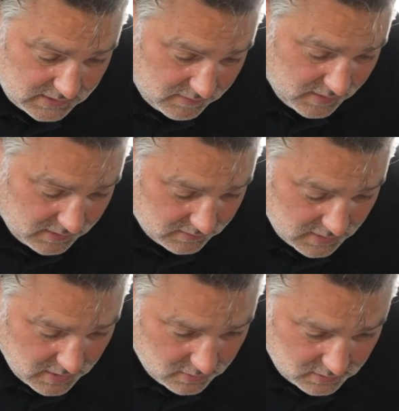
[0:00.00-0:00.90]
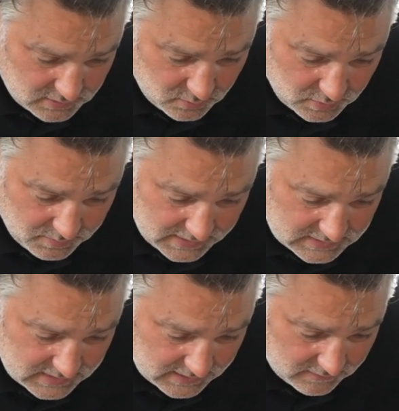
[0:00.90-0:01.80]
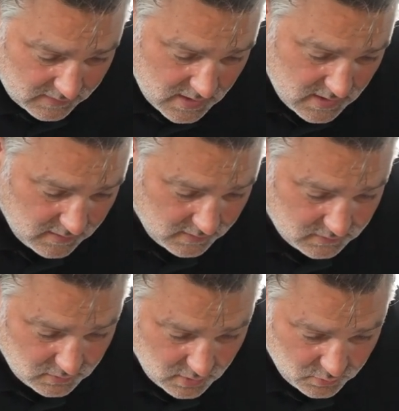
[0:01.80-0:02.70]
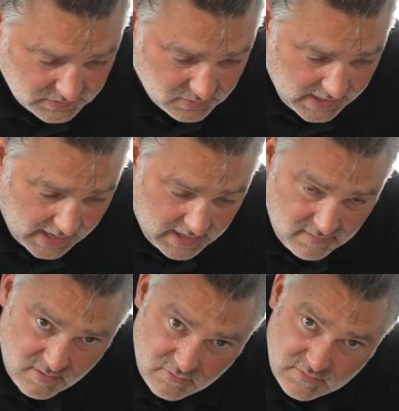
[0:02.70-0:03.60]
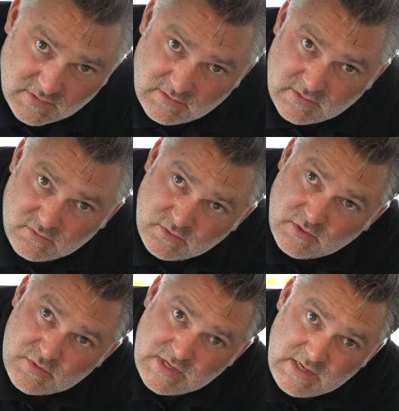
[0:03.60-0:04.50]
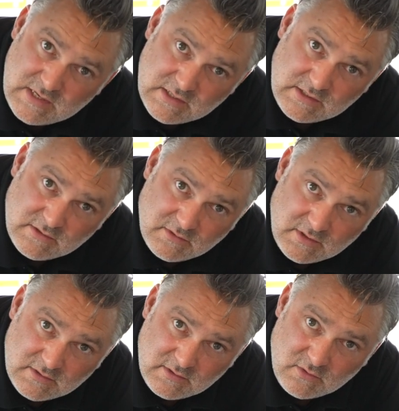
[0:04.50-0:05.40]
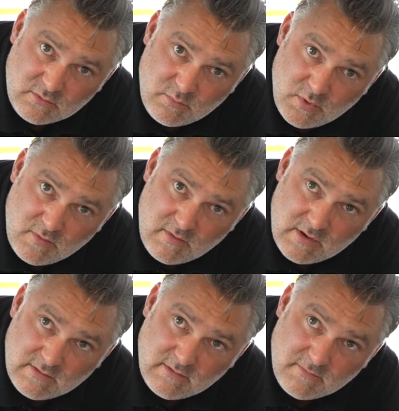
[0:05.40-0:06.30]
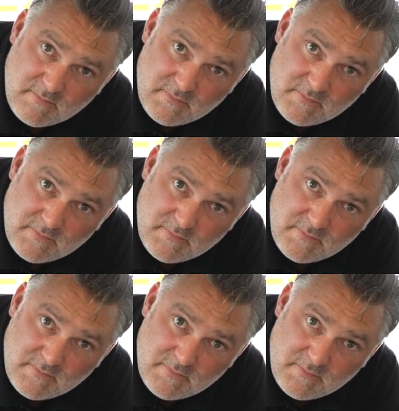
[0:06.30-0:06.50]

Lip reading: And then also what makes sense, that you go with your hands over it, that you don't heat it and don't burn the leather.